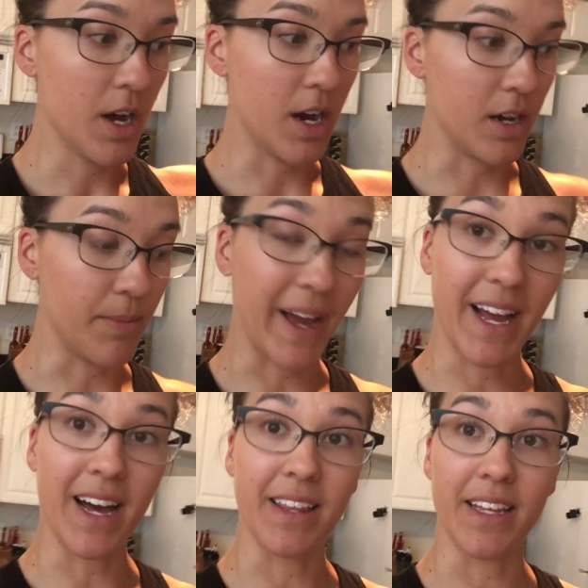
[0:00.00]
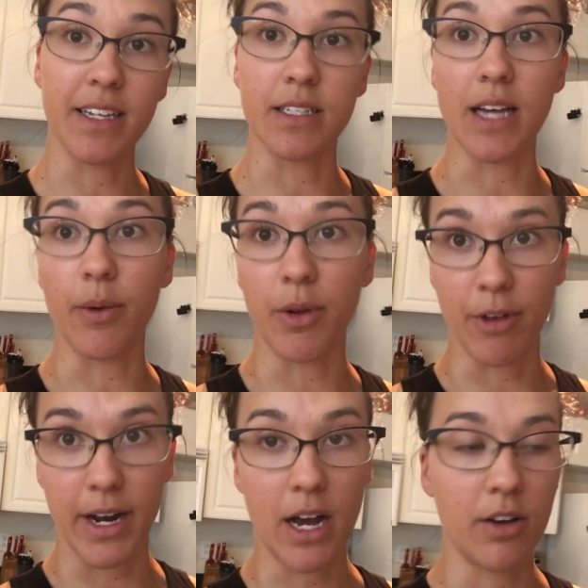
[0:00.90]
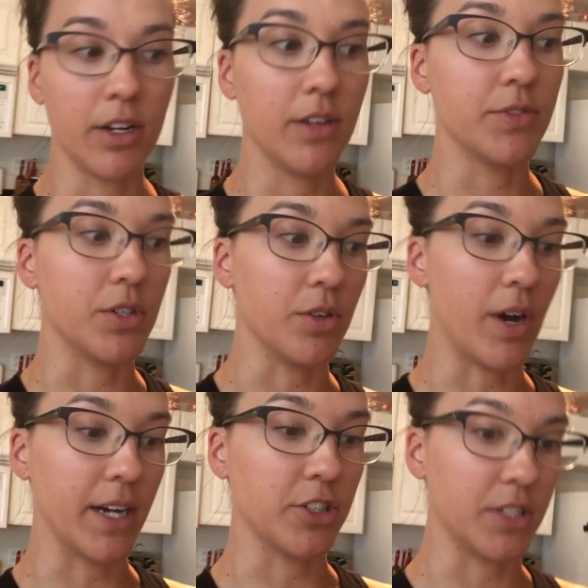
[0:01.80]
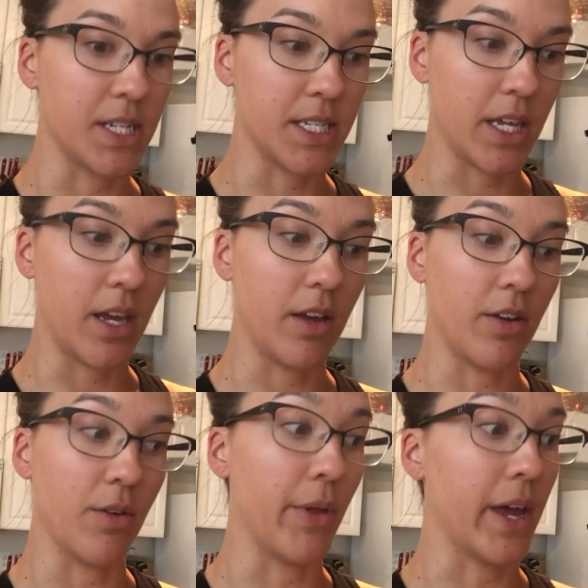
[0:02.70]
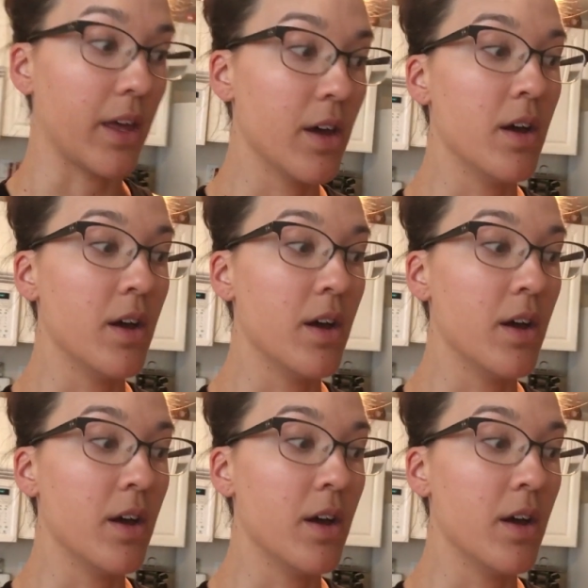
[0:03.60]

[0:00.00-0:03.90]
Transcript: I got things that we ran out of, so you'll actually see, you know, like